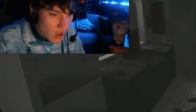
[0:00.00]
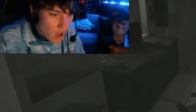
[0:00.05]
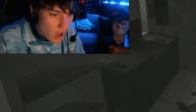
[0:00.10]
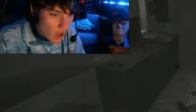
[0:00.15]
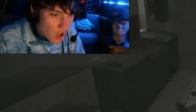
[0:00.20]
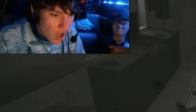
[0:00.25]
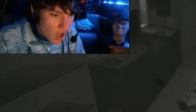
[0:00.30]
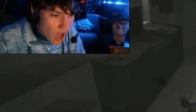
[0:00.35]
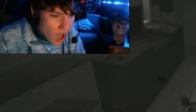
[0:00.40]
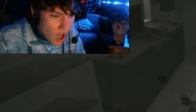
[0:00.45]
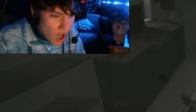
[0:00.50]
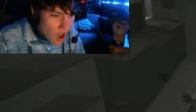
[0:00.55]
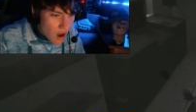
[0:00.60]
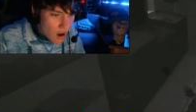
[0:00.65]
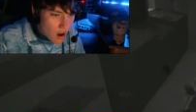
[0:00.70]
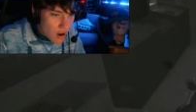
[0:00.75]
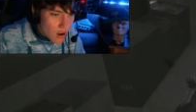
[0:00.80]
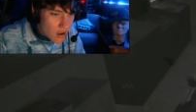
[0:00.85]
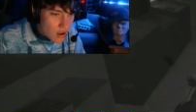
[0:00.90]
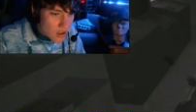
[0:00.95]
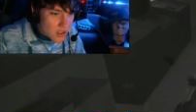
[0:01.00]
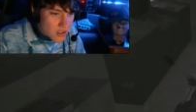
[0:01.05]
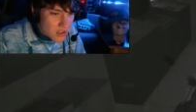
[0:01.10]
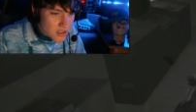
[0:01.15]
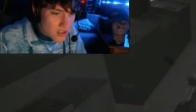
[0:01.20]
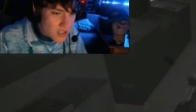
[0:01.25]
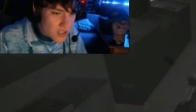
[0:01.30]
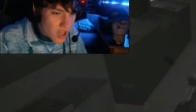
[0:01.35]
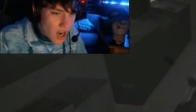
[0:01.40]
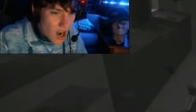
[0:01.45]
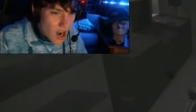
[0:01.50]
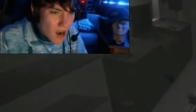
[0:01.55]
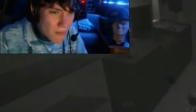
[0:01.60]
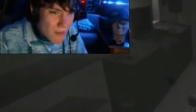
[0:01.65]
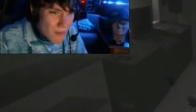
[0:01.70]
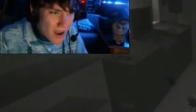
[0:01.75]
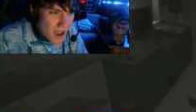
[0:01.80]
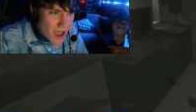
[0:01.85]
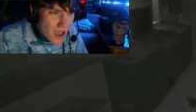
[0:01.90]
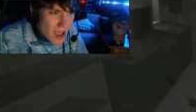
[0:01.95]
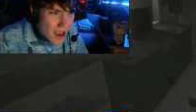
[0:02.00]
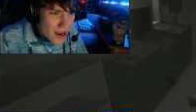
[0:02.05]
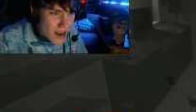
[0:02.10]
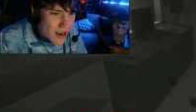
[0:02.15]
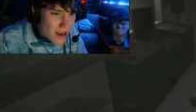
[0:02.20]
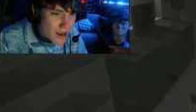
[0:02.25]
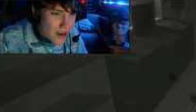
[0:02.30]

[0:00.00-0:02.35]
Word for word: Oh! Jeremy!